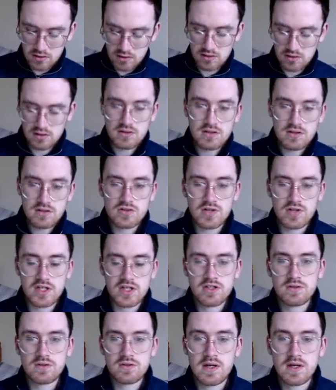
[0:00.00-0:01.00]
You just write
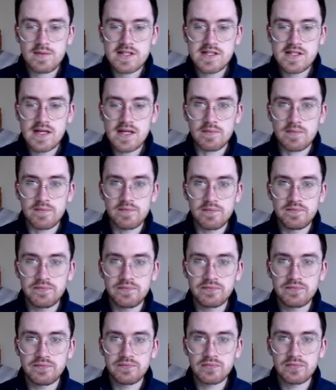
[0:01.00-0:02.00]
2abc.
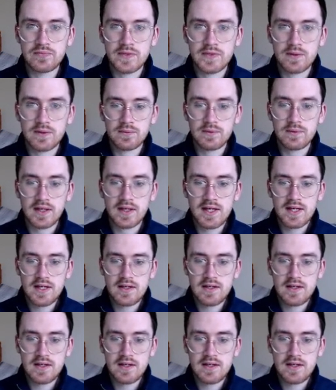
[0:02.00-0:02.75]
Okay.